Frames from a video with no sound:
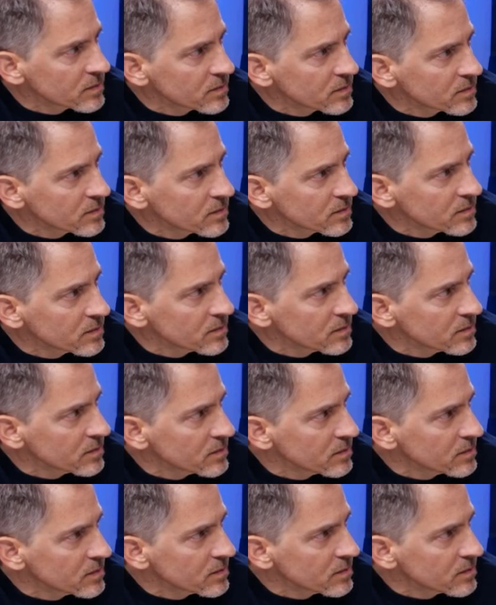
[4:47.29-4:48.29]

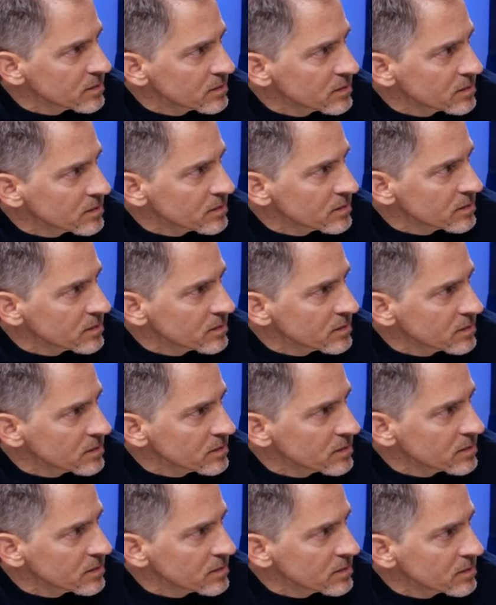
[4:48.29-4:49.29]

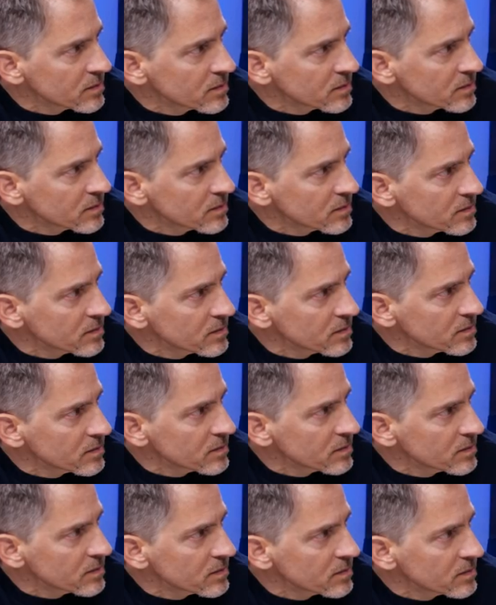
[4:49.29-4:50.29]

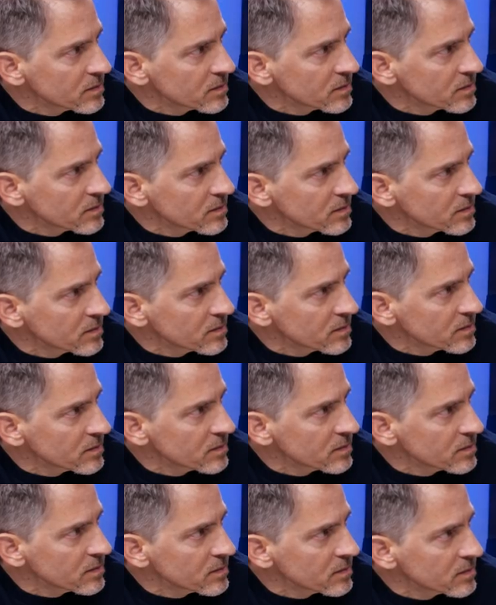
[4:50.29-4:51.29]

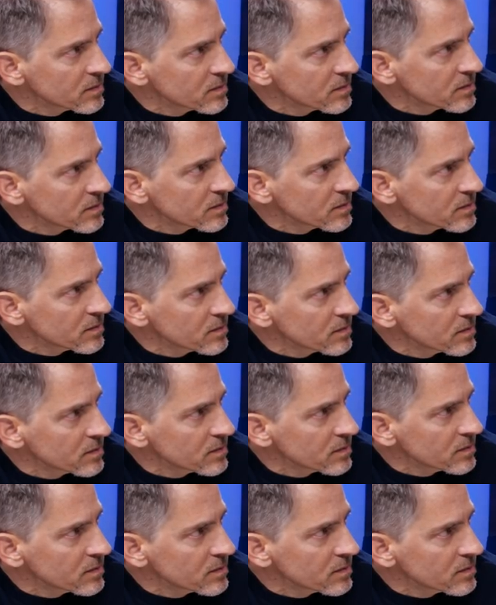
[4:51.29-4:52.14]
The person shown says nothing.